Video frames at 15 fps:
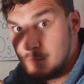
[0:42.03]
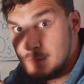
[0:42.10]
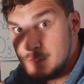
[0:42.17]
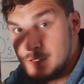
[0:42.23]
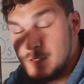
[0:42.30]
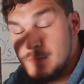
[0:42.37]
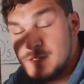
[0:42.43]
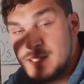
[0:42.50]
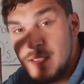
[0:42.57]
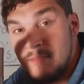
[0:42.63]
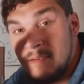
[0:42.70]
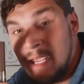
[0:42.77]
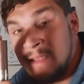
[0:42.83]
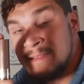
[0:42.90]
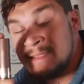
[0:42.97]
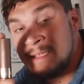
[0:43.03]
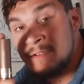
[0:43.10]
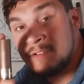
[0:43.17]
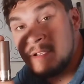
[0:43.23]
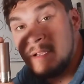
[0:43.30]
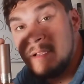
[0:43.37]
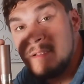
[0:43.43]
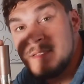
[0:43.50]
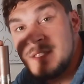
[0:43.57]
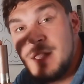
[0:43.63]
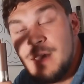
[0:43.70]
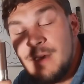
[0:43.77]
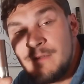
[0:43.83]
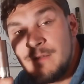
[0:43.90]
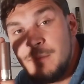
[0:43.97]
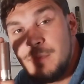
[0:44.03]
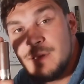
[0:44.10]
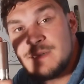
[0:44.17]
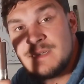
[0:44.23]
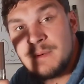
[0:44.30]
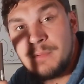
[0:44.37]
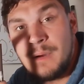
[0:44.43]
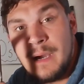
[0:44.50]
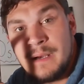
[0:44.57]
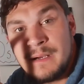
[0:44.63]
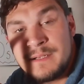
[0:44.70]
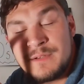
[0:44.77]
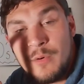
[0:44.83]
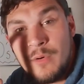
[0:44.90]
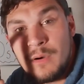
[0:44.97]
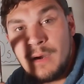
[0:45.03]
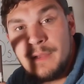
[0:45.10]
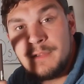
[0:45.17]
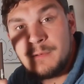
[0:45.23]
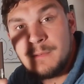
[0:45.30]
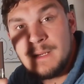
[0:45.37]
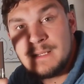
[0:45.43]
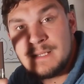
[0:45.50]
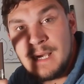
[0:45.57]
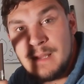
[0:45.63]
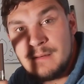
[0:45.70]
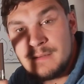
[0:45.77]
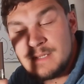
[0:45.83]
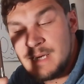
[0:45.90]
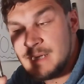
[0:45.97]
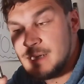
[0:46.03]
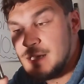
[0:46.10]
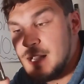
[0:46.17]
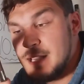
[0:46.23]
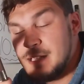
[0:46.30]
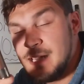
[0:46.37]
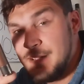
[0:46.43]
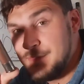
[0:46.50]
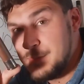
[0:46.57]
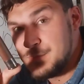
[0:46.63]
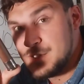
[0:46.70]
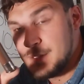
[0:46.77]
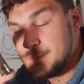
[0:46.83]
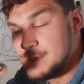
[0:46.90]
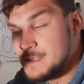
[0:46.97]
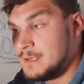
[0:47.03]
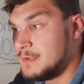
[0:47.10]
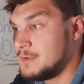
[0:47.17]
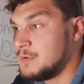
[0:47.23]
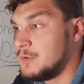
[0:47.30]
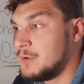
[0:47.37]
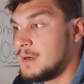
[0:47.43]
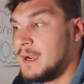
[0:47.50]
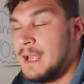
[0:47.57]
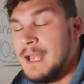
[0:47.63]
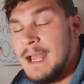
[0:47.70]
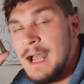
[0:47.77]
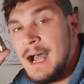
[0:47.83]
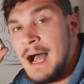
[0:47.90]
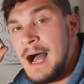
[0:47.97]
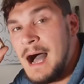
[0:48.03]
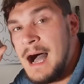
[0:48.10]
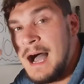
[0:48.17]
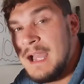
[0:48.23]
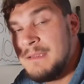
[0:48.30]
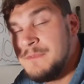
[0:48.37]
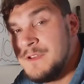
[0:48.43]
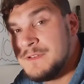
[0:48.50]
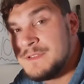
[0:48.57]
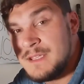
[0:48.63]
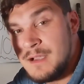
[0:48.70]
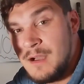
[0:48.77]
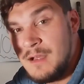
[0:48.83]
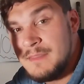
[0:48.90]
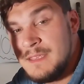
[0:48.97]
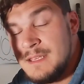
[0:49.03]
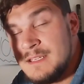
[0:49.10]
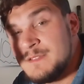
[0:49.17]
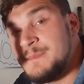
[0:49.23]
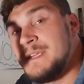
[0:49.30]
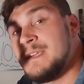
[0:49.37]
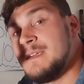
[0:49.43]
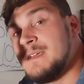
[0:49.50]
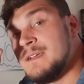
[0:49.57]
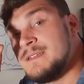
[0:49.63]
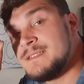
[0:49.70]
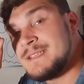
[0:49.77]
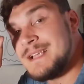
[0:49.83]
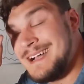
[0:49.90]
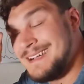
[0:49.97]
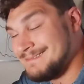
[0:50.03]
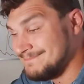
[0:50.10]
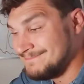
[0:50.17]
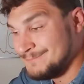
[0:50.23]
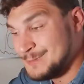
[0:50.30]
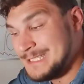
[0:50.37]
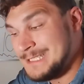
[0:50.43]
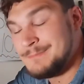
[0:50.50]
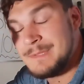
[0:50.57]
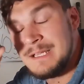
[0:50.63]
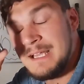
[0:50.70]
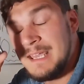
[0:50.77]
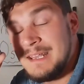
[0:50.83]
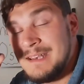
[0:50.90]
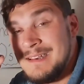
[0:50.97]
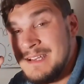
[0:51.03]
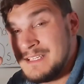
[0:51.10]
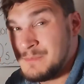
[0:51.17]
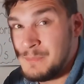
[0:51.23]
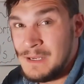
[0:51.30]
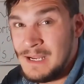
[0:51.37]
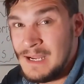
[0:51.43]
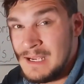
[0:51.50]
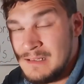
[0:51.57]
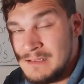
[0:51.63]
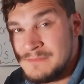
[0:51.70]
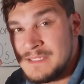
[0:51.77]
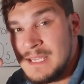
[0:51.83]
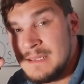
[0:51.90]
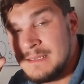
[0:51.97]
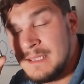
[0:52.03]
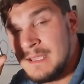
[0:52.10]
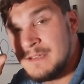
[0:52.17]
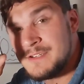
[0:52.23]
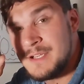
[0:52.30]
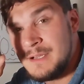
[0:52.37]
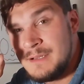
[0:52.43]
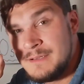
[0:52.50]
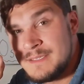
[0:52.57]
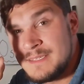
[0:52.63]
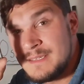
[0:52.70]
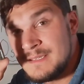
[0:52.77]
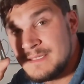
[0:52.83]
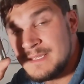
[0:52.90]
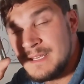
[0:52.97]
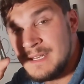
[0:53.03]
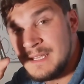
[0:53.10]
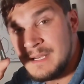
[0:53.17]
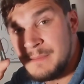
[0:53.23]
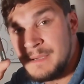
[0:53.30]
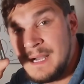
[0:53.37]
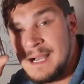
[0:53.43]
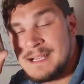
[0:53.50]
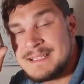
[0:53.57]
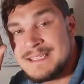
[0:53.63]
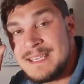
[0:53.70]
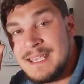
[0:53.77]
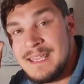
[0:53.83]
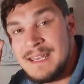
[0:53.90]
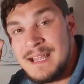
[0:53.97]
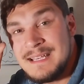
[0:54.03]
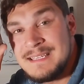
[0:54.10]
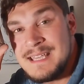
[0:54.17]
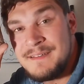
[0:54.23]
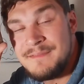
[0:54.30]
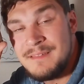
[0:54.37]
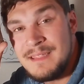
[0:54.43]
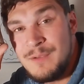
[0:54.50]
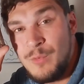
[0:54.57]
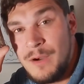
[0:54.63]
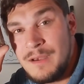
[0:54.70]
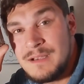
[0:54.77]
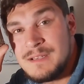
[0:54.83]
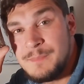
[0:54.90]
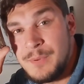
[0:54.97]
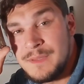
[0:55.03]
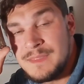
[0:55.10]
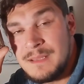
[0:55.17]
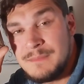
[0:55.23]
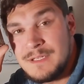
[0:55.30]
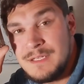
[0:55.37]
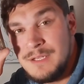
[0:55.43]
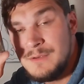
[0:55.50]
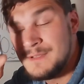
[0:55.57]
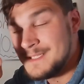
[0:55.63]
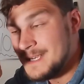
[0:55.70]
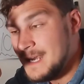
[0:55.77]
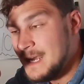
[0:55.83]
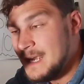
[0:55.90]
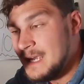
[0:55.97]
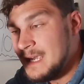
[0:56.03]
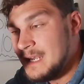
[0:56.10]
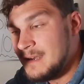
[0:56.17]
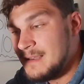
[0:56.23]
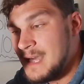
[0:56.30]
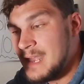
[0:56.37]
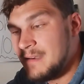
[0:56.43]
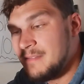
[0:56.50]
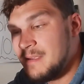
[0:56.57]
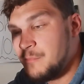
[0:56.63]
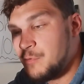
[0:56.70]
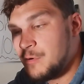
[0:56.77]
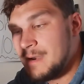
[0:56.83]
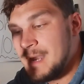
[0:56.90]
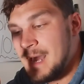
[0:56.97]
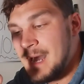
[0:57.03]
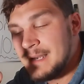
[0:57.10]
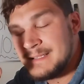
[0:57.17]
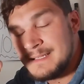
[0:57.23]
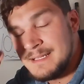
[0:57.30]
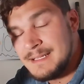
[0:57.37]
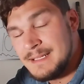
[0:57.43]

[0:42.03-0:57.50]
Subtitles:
2 7/8 inch hulls from Ballistic products or other retailers online and have them shipped to your door. I'm using all these because, well, I had a nice pile of 10 gauge hulls sitting in a box and I definitely wanted to put them to use. And a lot of them were not